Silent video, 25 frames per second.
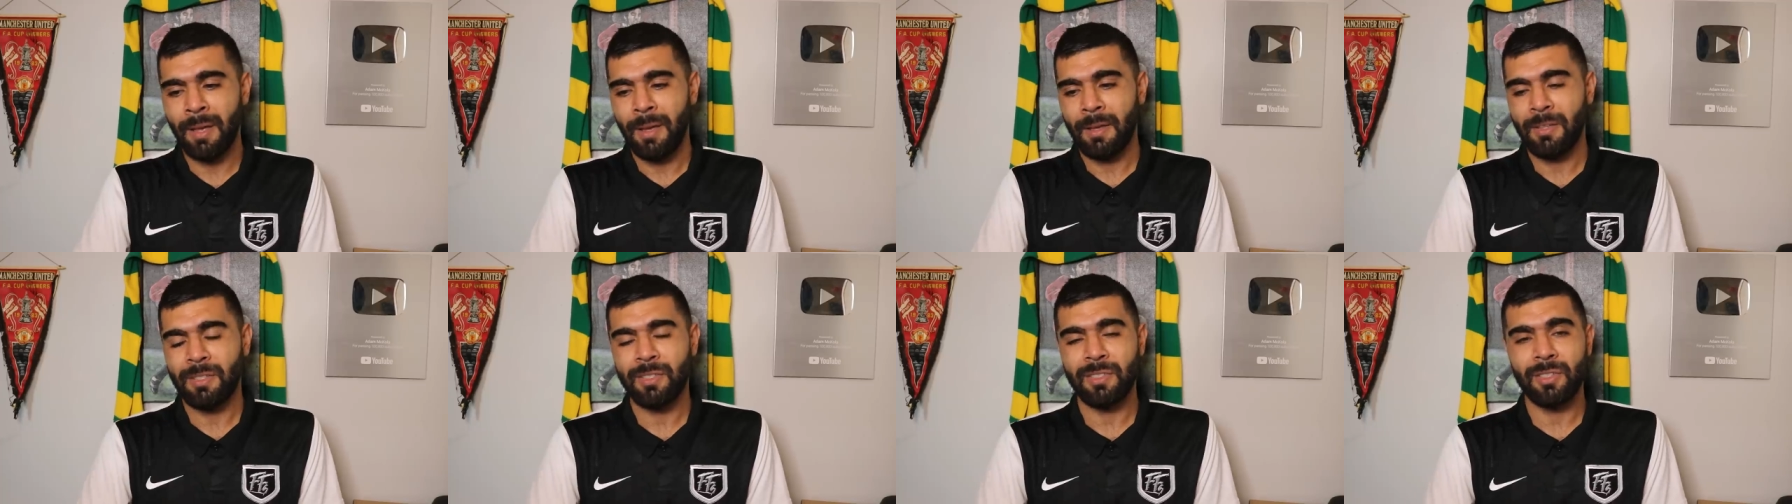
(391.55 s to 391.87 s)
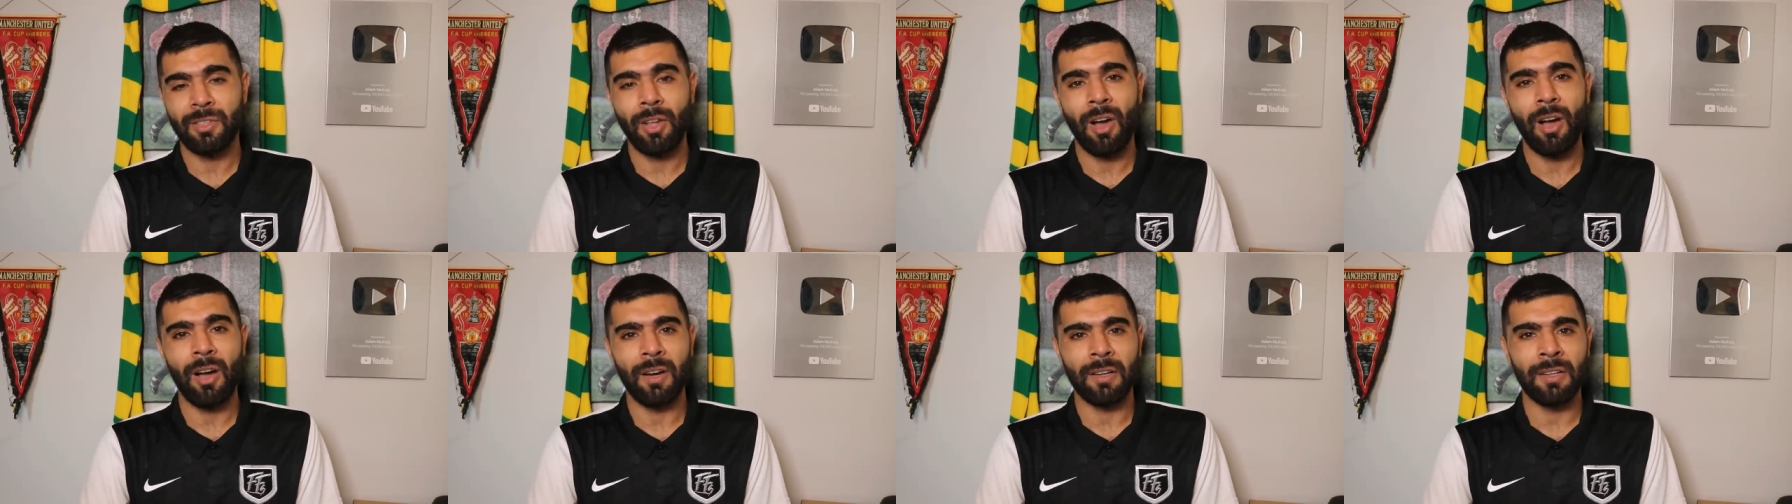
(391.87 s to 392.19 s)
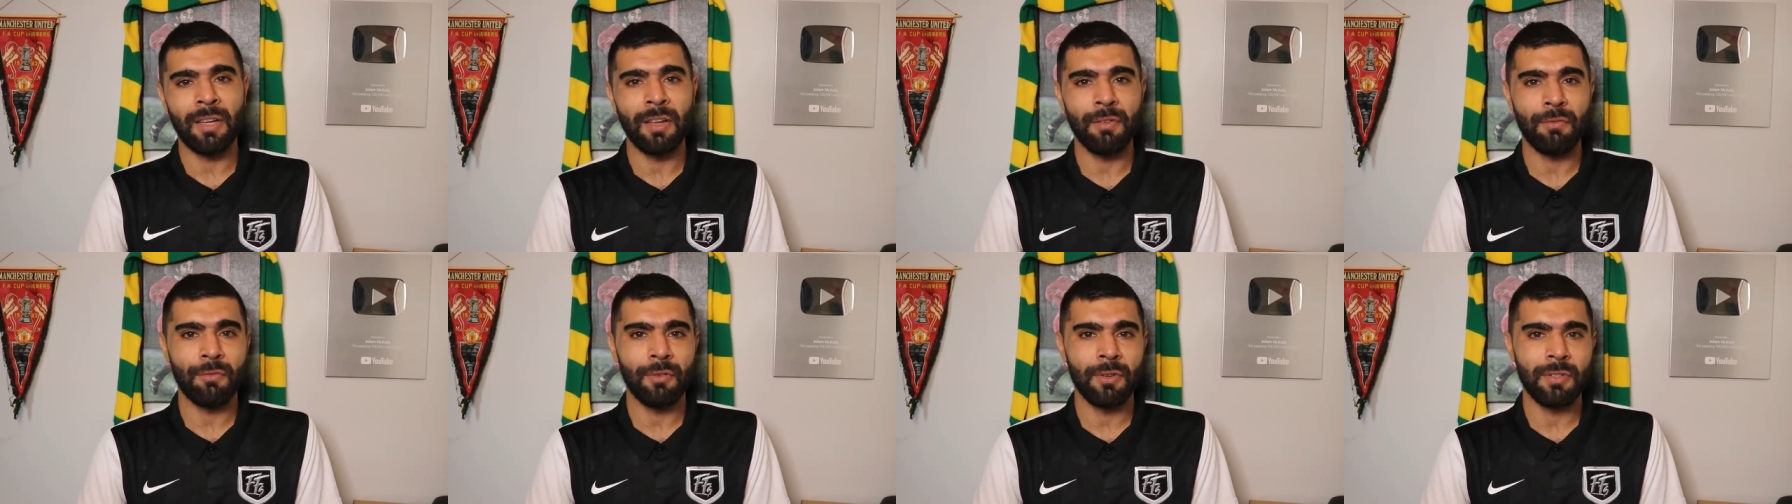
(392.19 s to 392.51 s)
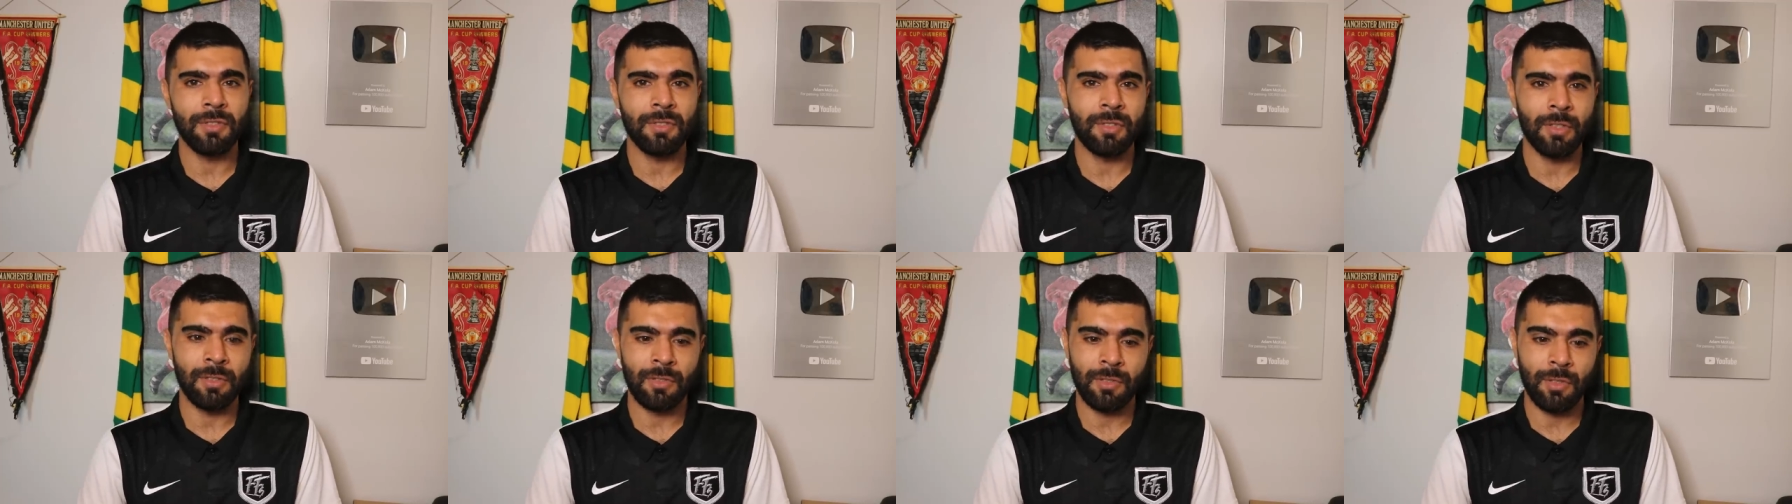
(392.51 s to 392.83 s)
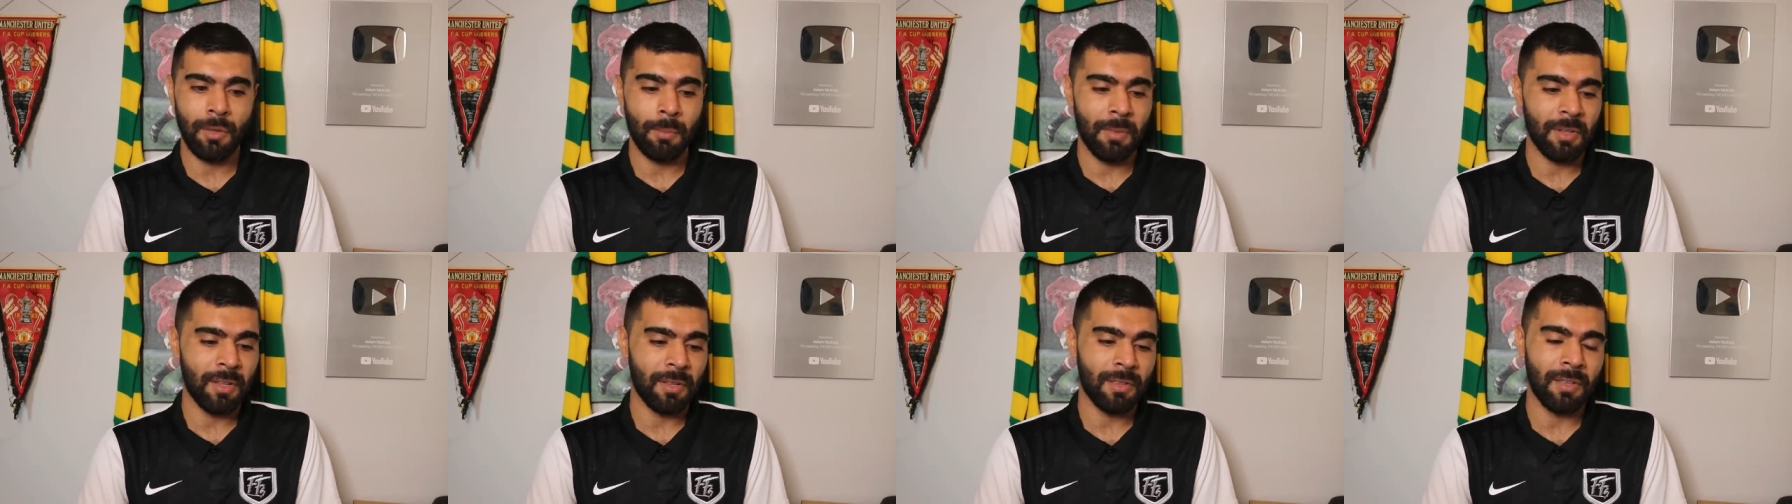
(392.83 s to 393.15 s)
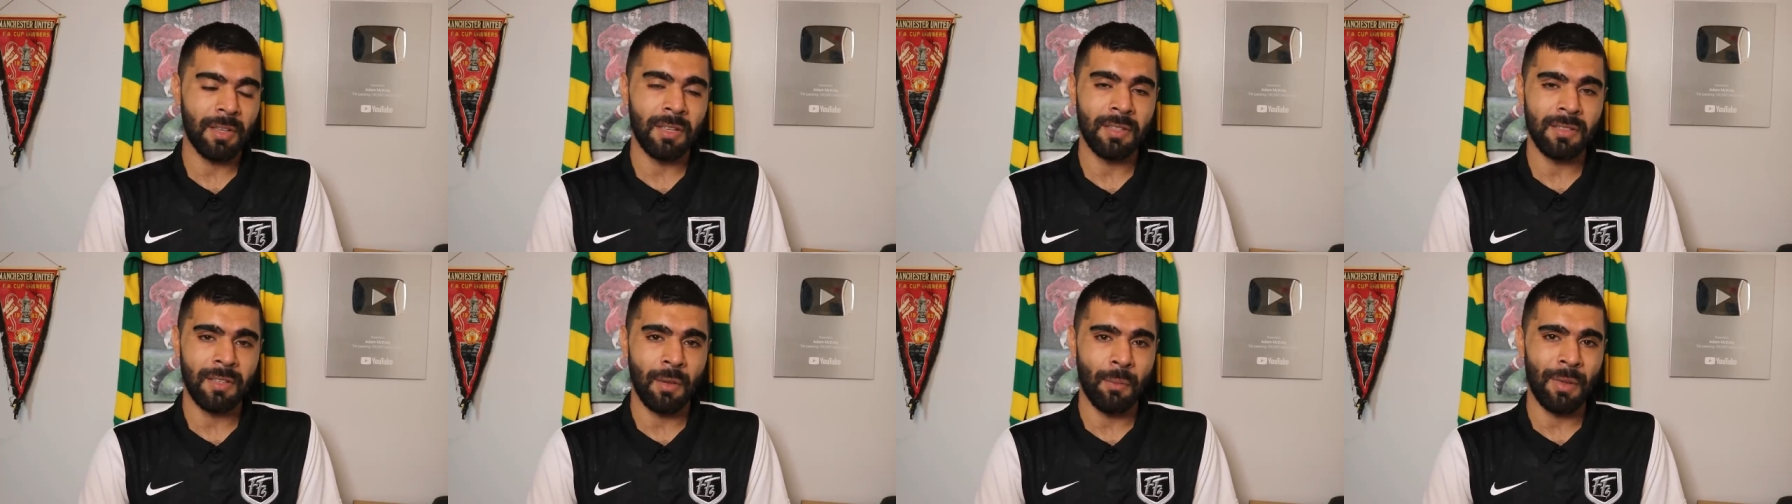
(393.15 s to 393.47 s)
stark difference to some of the
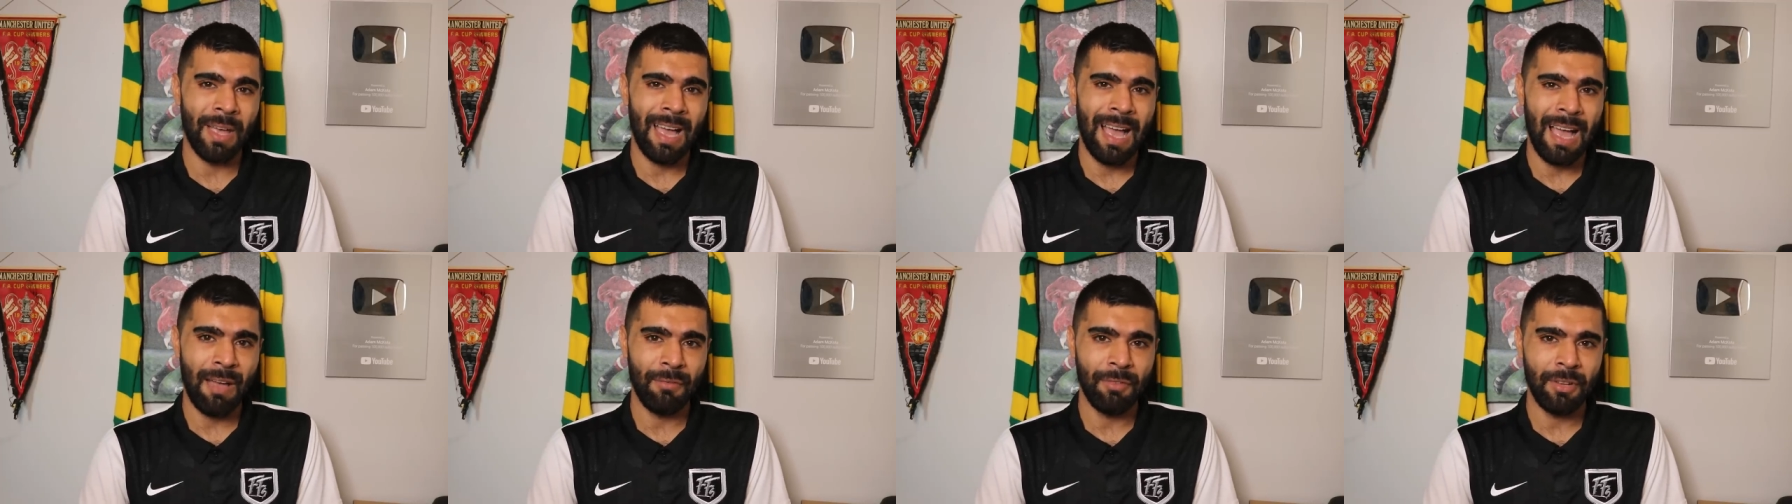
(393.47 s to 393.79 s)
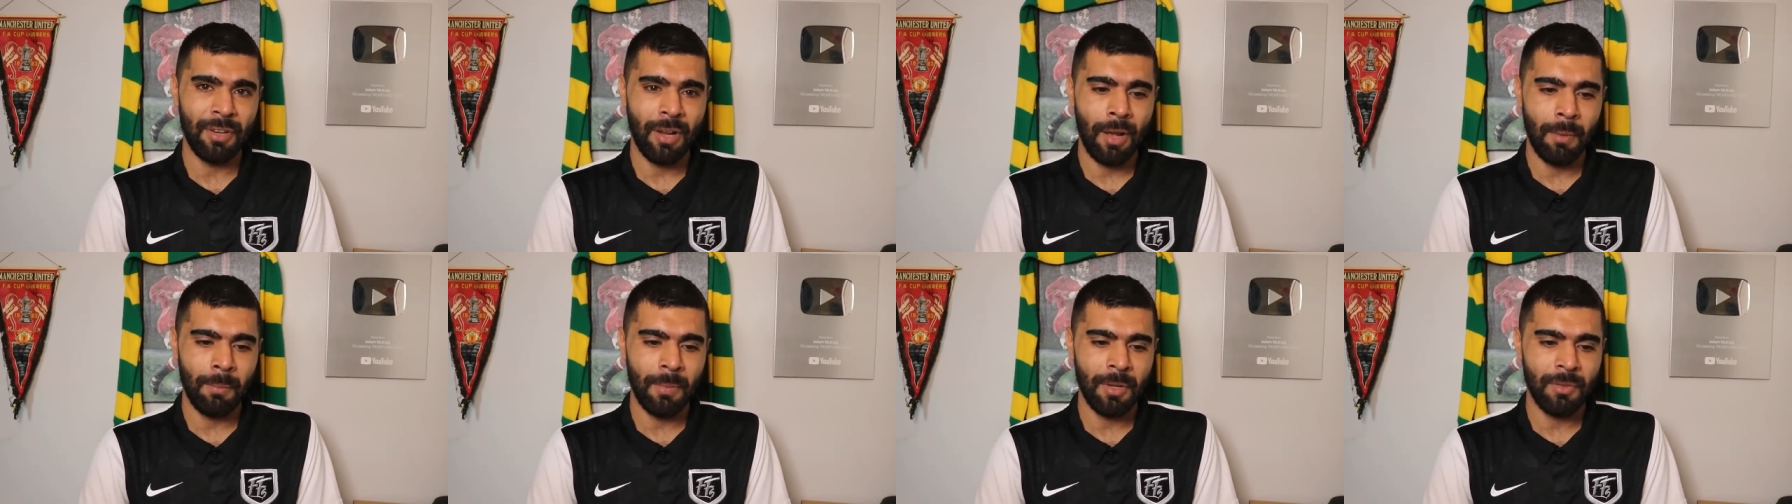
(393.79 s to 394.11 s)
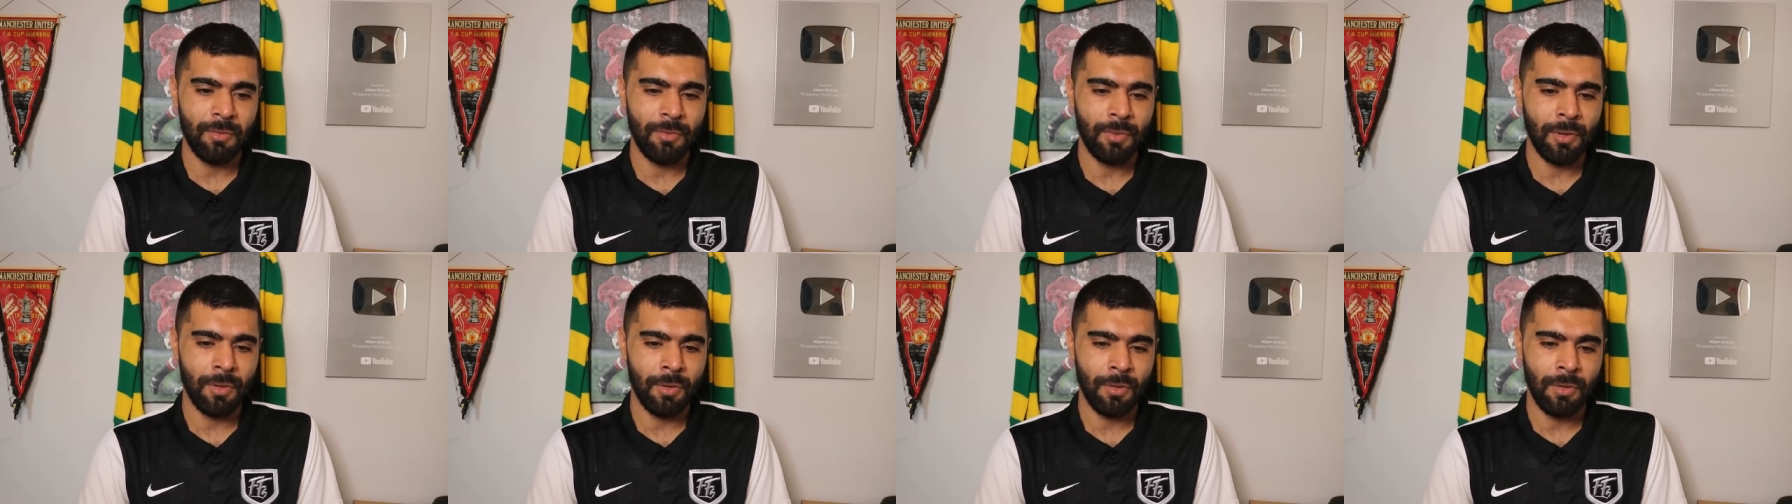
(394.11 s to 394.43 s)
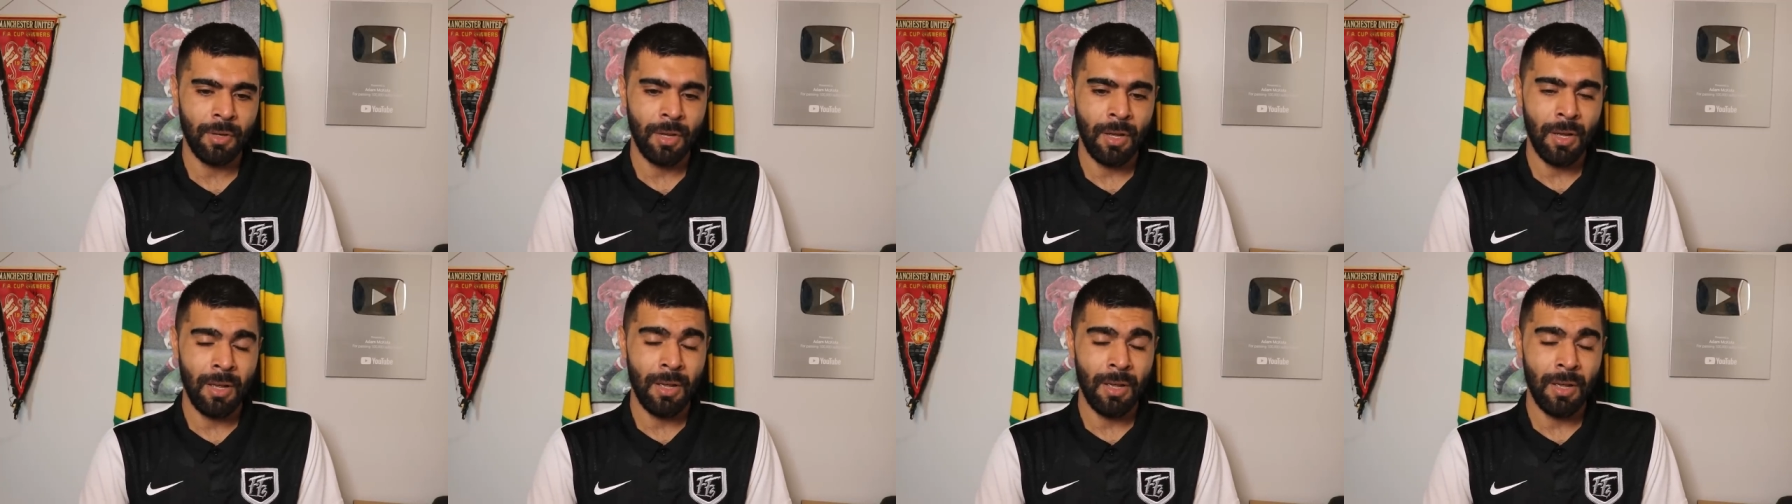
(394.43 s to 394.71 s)
things that we have in our midfield.